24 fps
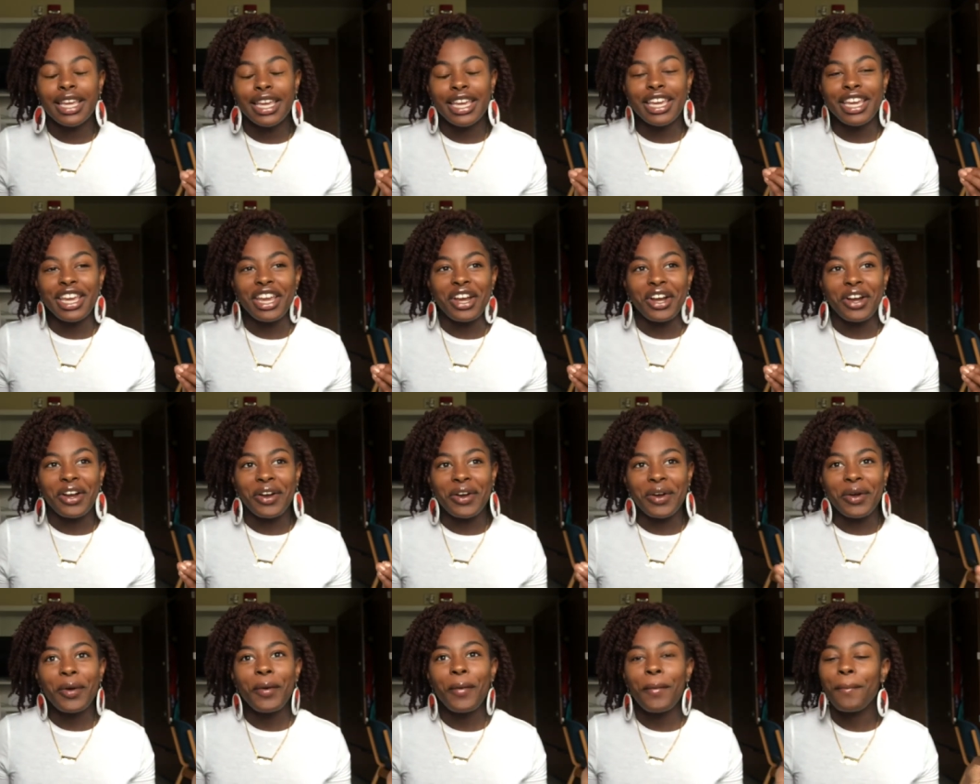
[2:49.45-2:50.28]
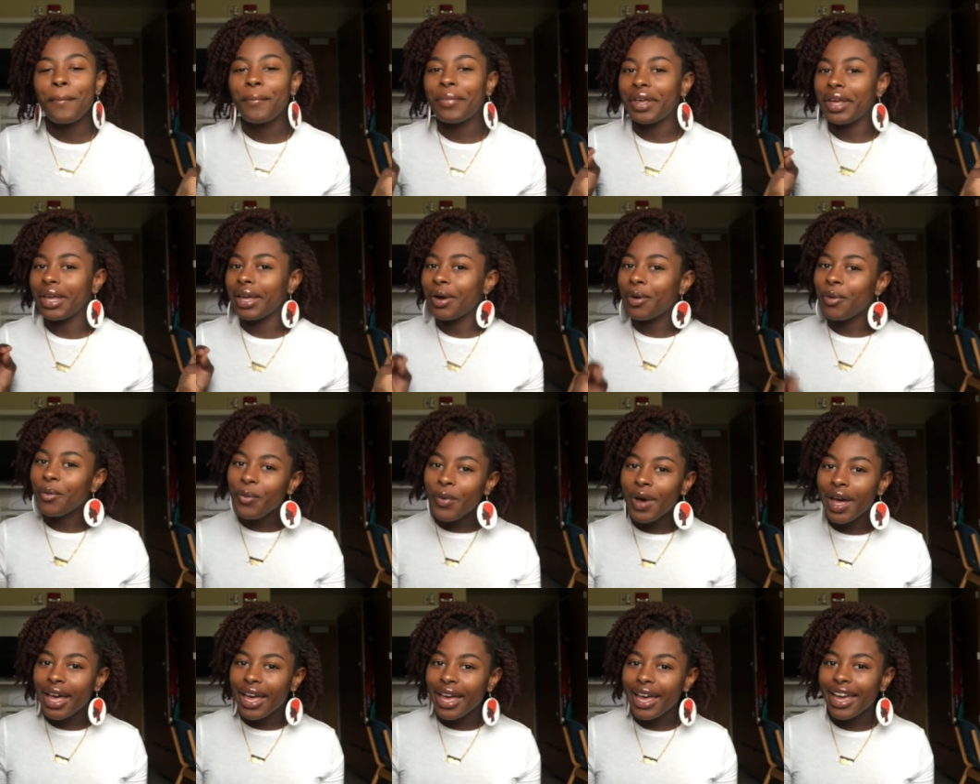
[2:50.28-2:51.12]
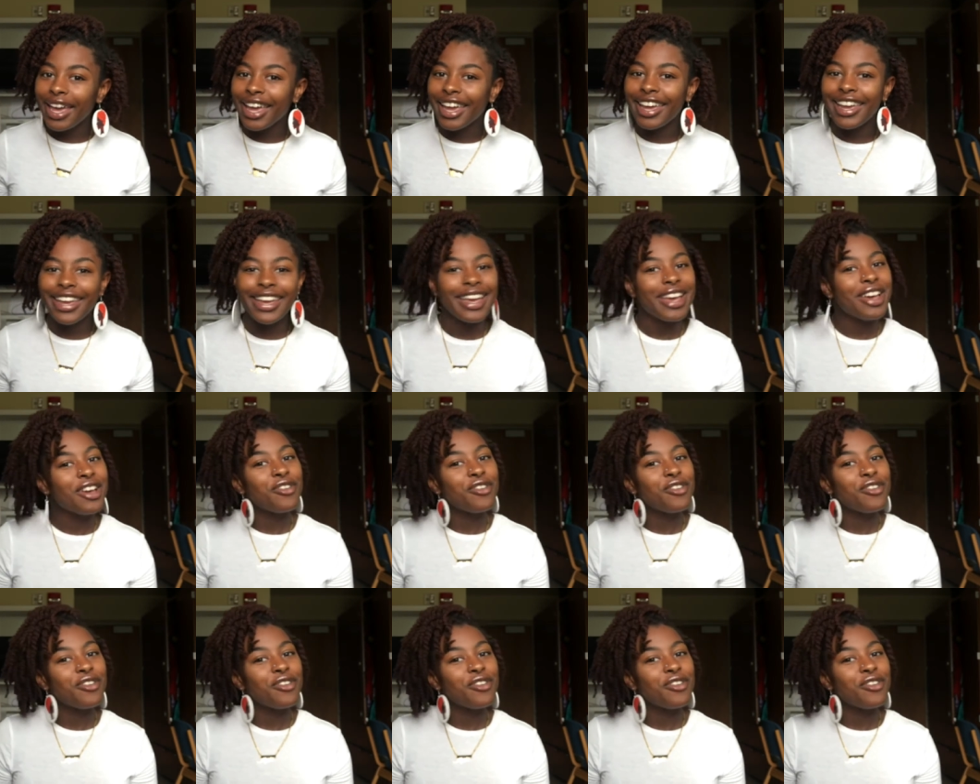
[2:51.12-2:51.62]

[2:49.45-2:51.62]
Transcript: here being away